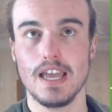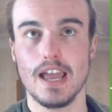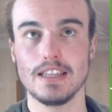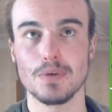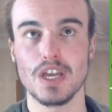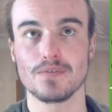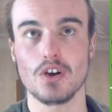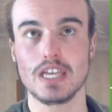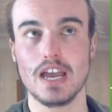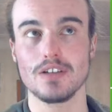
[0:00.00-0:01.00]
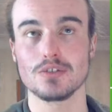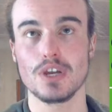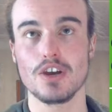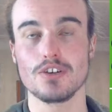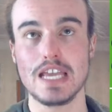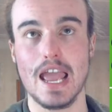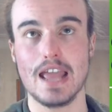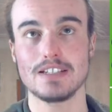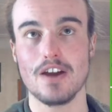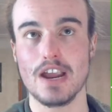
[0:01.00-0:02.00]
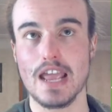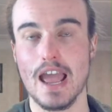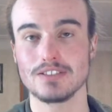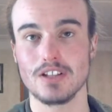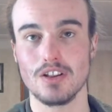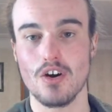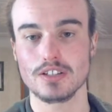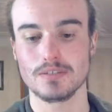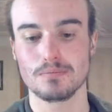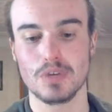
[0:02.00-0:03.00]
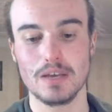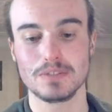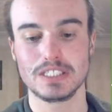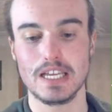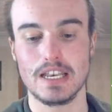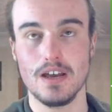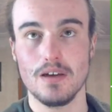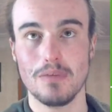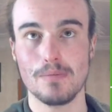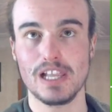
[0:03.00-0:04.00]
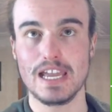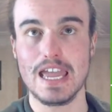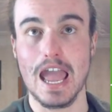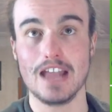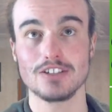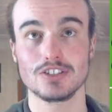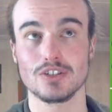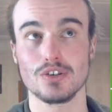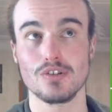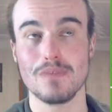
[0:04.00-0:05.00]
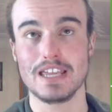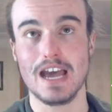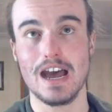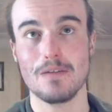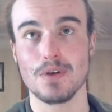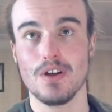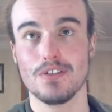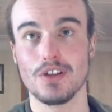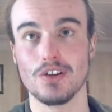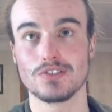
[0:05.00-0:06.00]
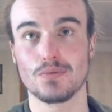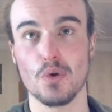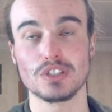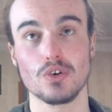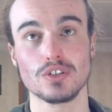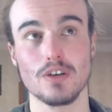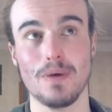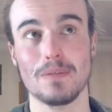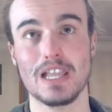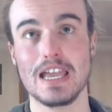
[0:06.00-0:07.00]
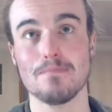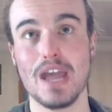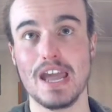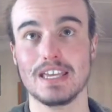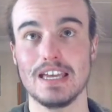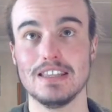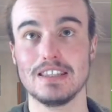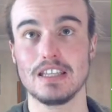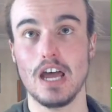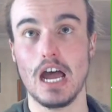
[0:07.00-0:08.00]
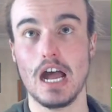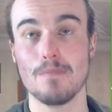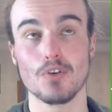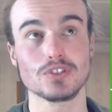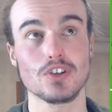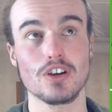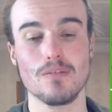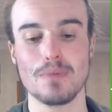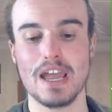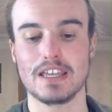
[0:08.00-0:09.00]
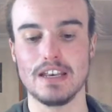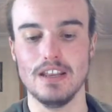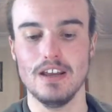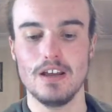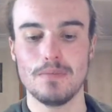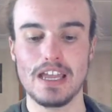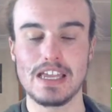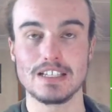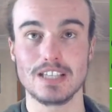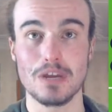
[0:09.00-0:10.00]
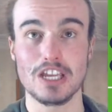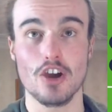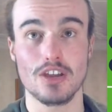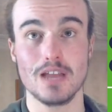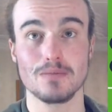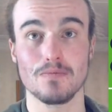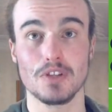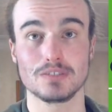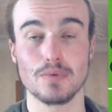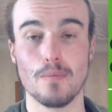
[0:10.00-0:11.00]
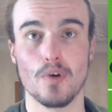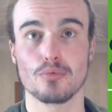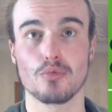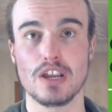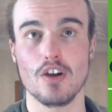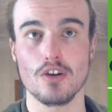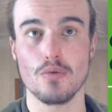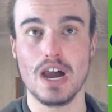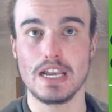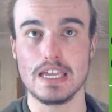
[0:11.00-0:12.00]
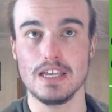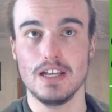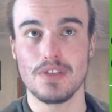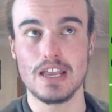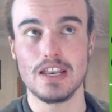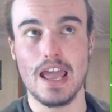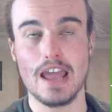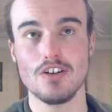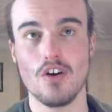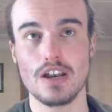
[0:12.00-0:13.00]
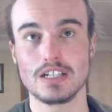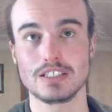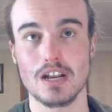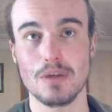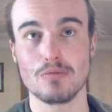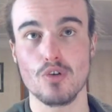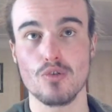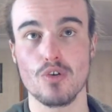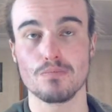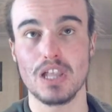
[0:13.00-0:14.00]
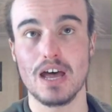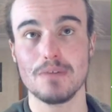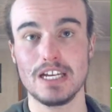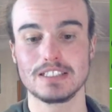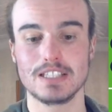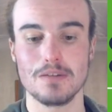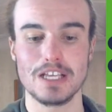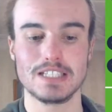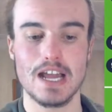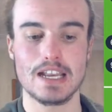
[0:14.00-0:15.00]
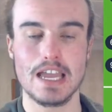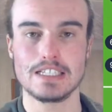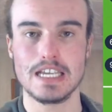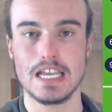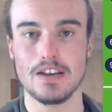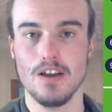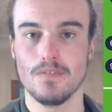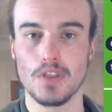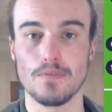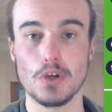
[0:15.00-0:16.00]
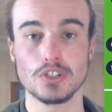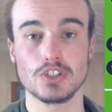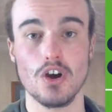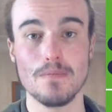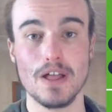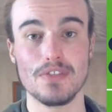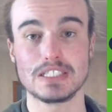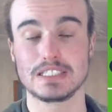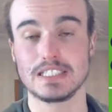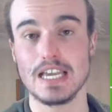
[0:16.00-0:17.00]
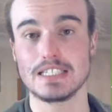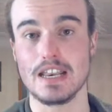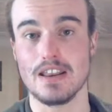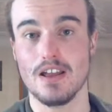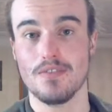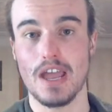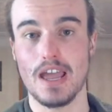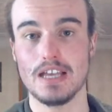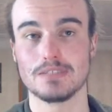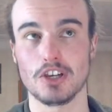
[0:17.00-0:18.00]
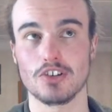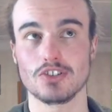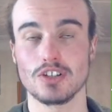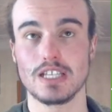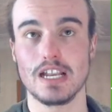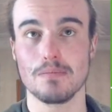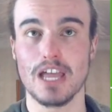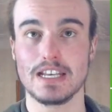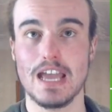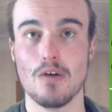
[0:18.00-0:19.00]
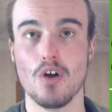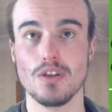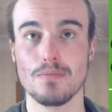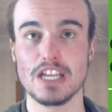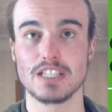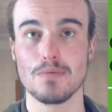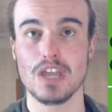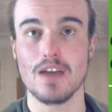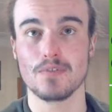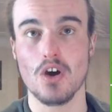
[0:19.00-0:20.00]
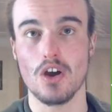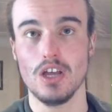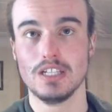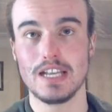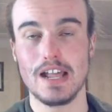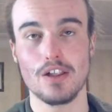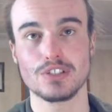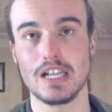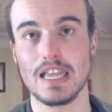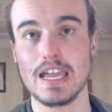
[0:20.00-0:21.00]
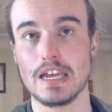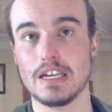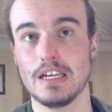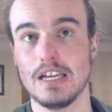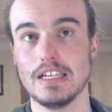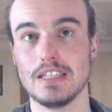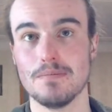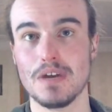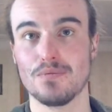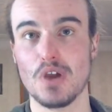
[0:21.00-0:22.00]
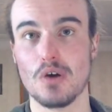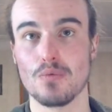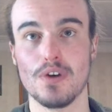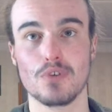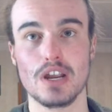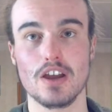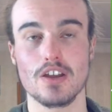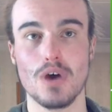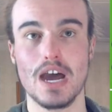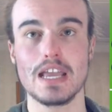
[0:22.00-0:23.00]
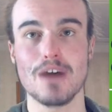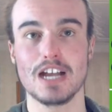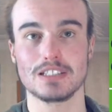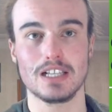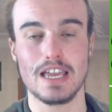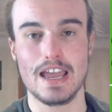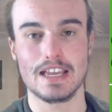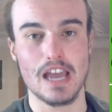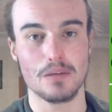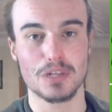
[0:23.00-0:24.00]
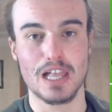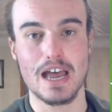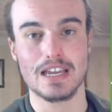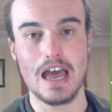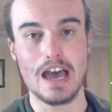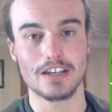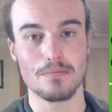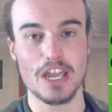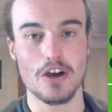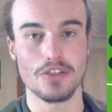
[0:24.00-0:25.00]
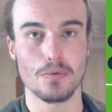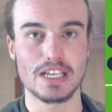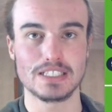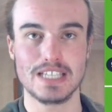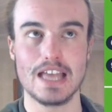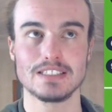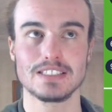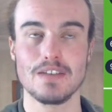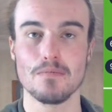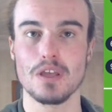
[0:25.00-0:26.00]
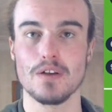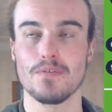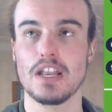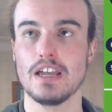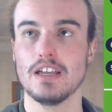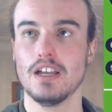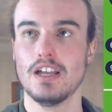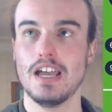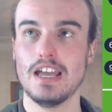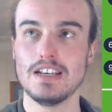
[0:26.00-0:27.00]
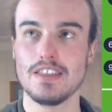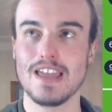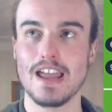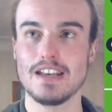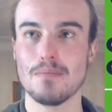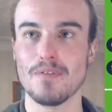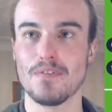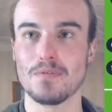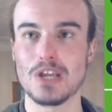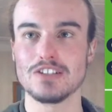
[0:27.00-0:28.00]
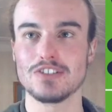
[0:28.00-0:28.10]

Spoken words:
And then we have got Kelly Tuioti and Derry as the locks. Gibson, Papali, and Satutu make up the loose forwards. Also Papali back in, not back in, but he is going to be co-captain for this one with Rico Ioane. Then at 9, it is going to be Ruru. Plummer is going to be starting at 10 for the first time this season. That is because of Teddy Black now on the bench. Then we have got Danilo Talia in the midfield with Rico Ioane. Mark Talia and Caleb Clark are going to be on the wings, and Stephen Perafeta in that number 15